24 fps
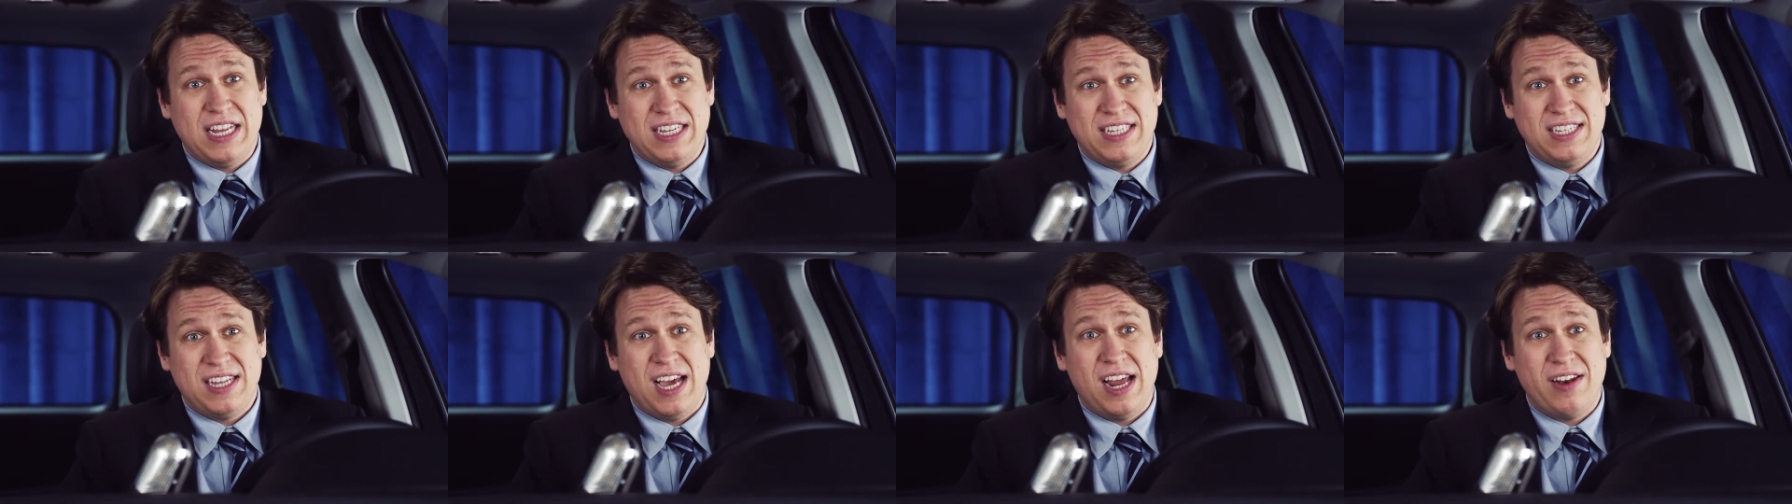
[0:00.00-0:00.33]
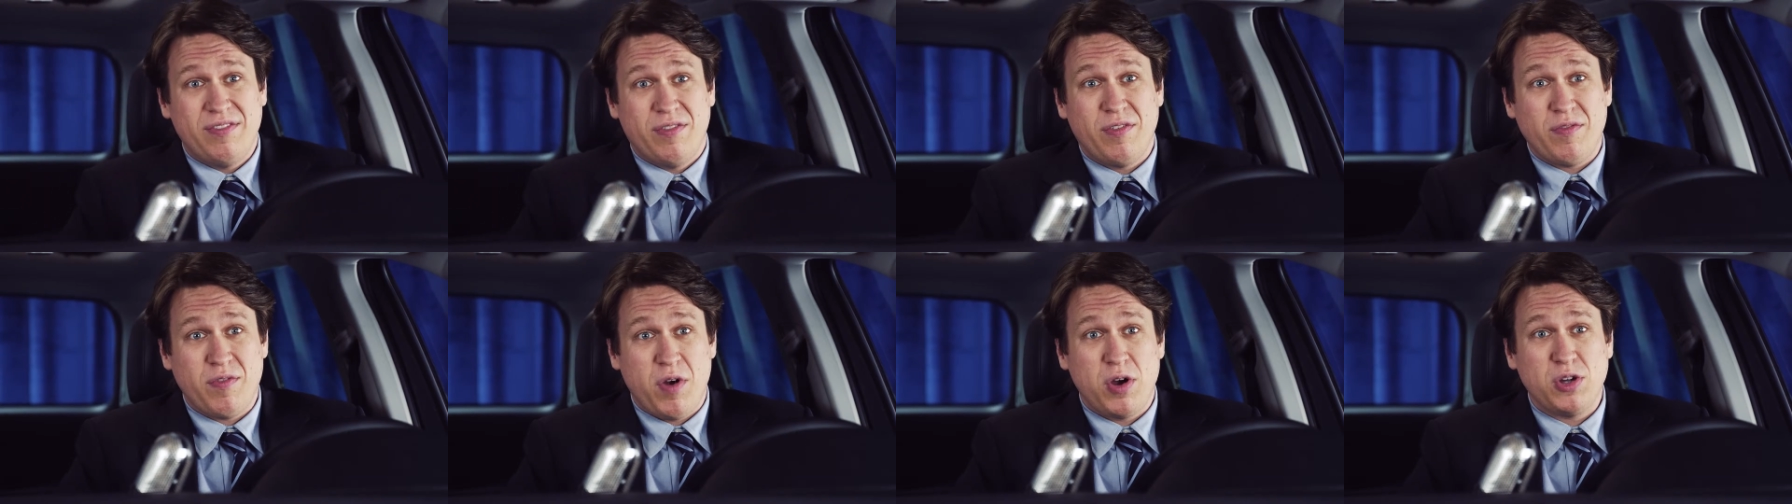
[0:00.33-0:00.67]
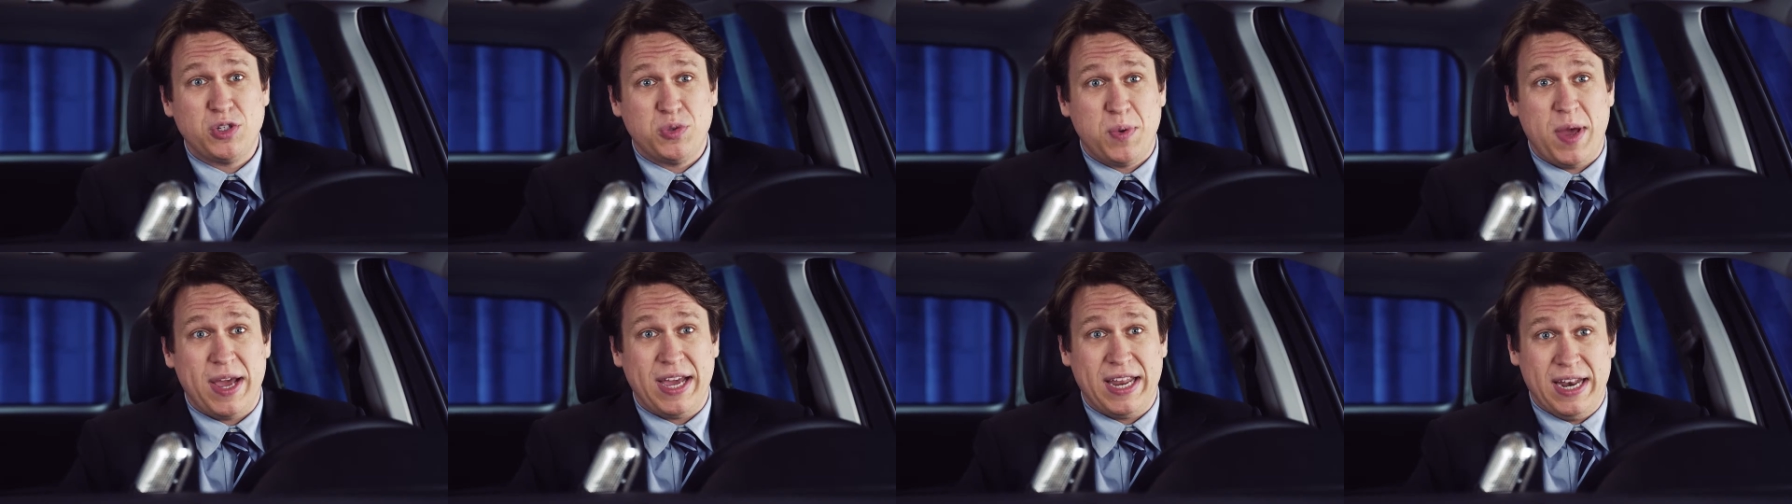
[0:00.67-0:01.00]
inside of a
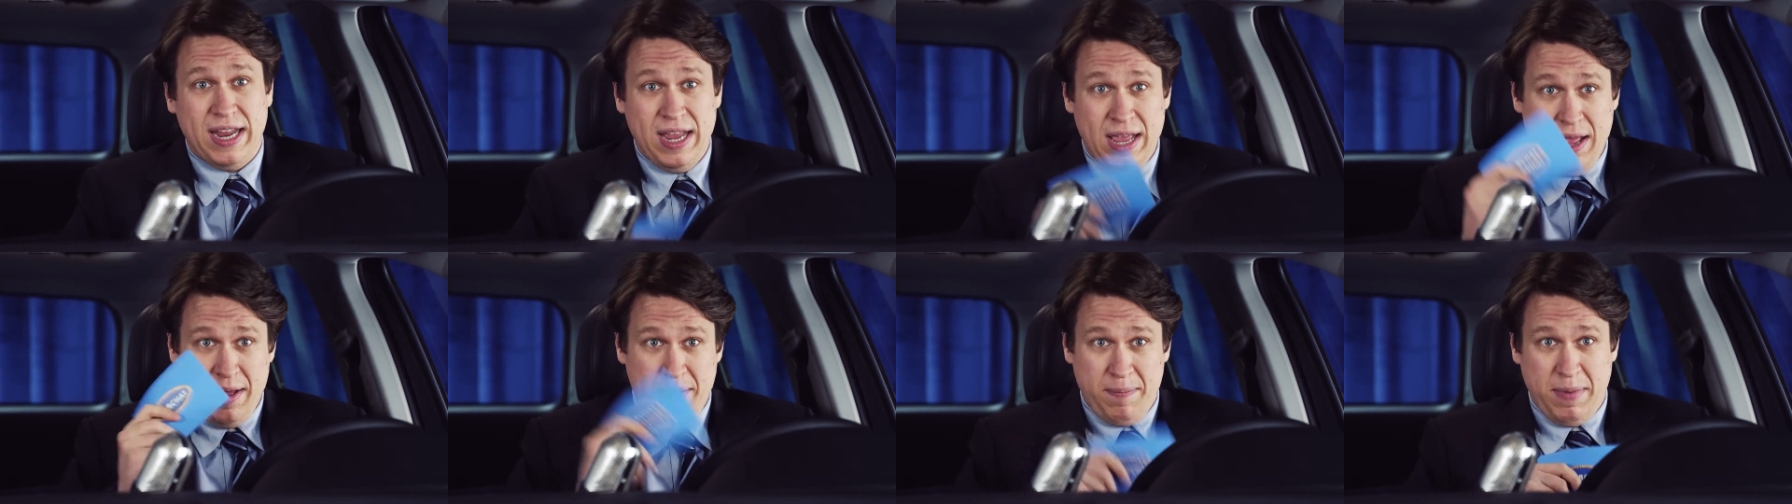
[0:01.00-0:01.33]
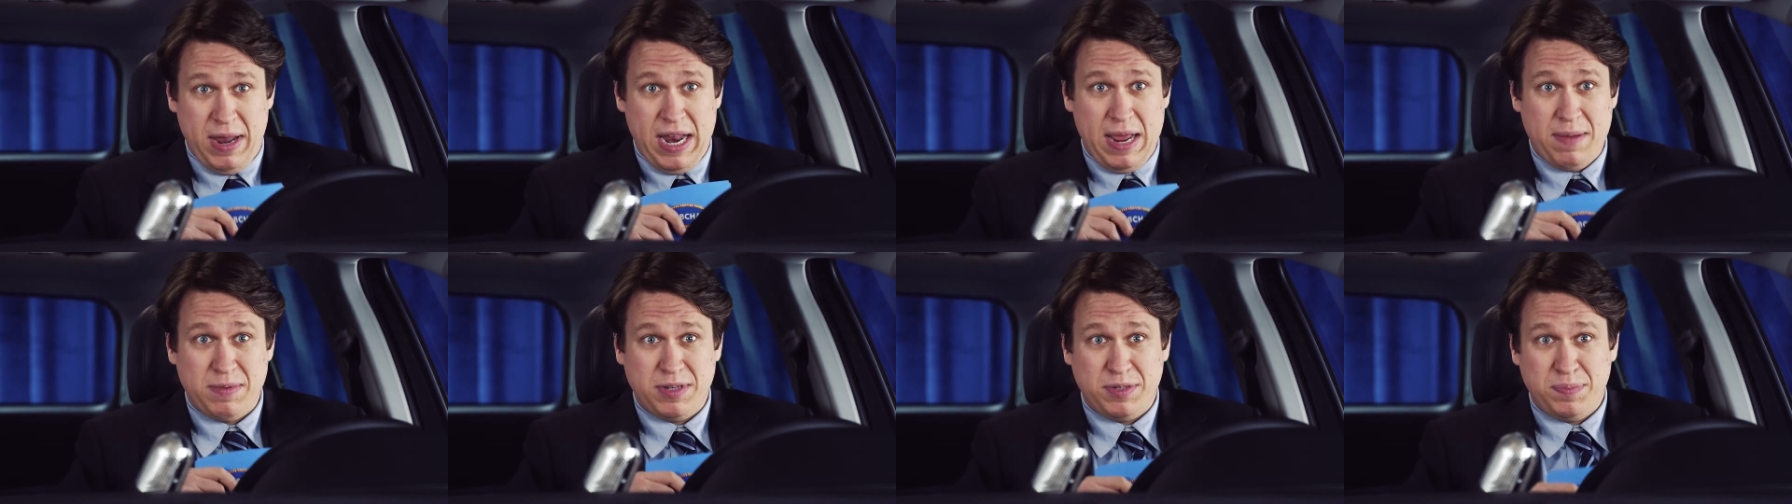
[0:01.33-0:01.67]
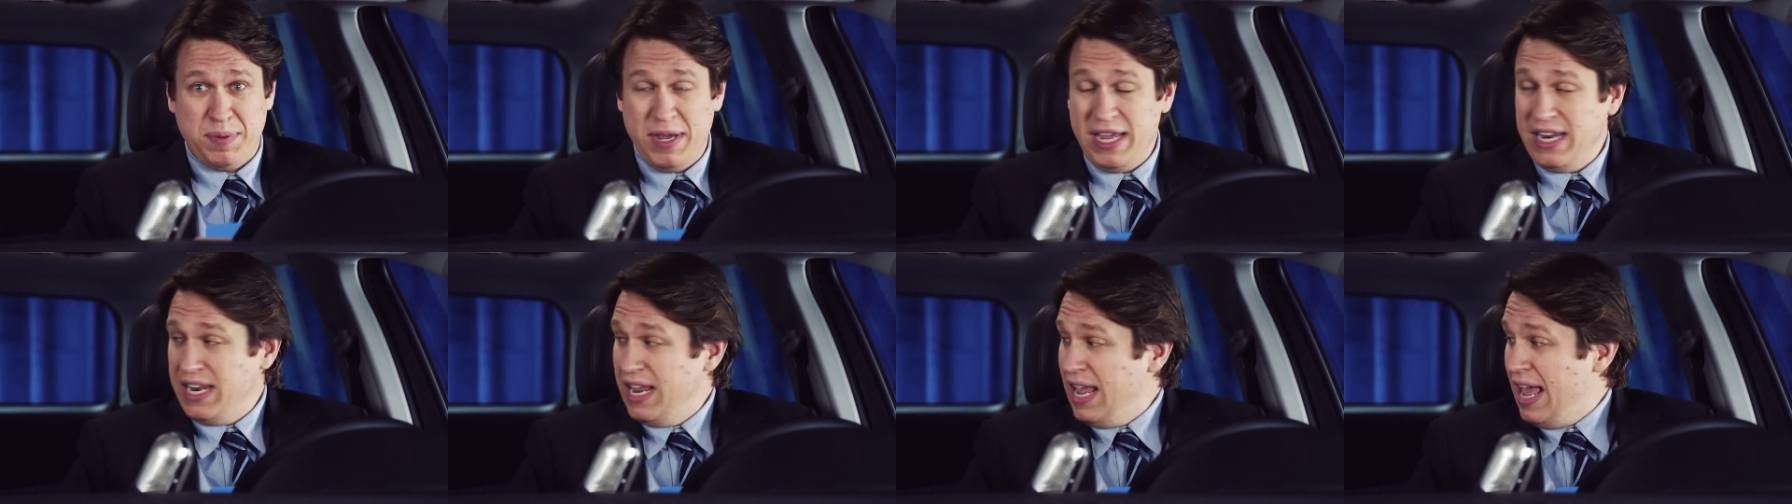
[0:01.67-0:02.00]
Volkswagen. My name
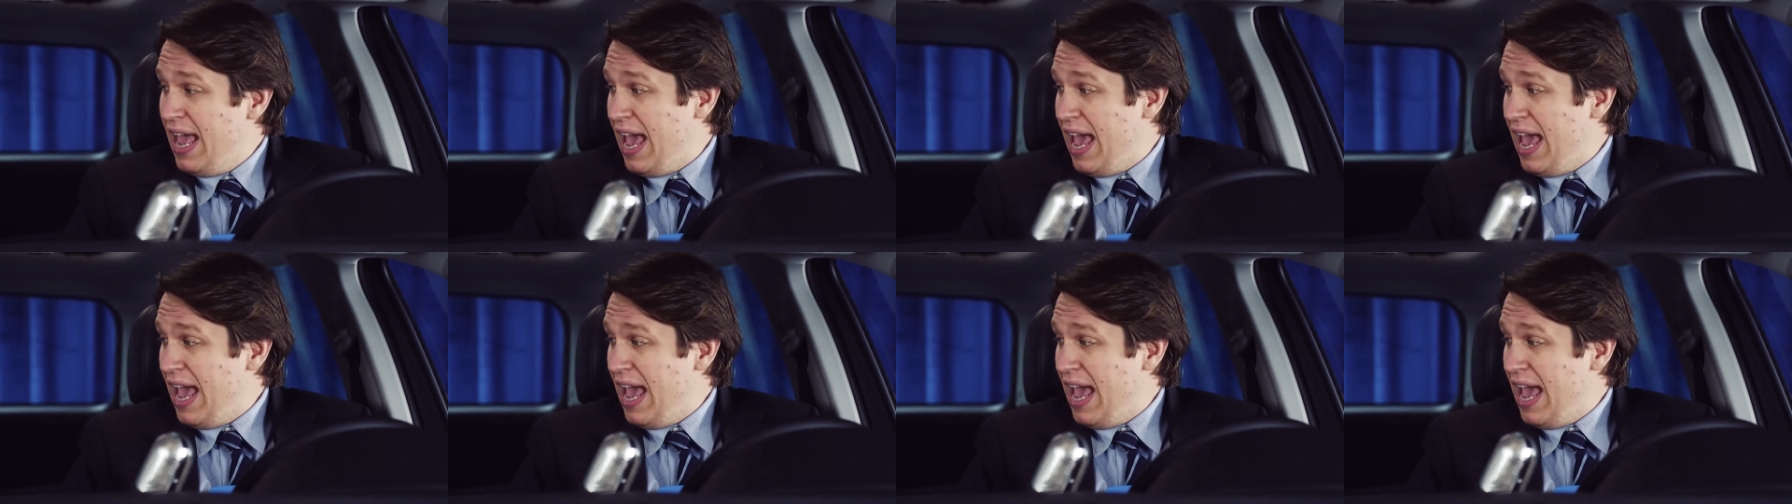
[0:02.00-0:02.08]
is Pete,